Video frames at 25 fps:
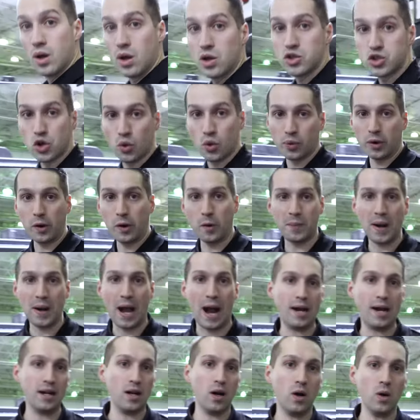So rear
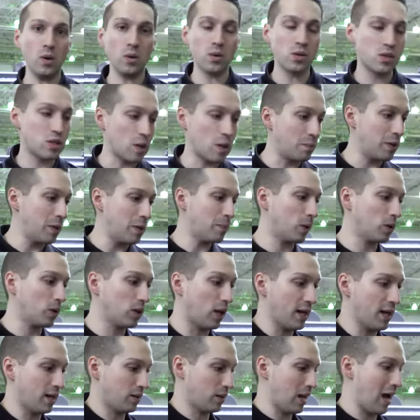patio, some people
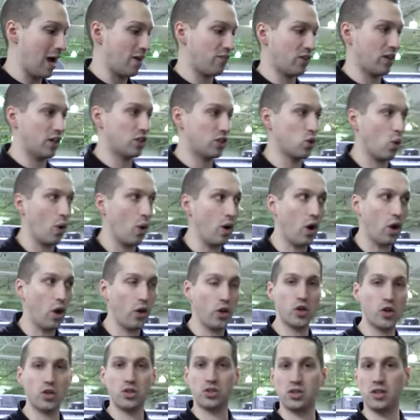like having a toy
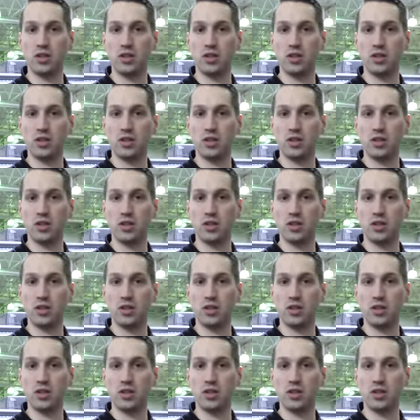hauler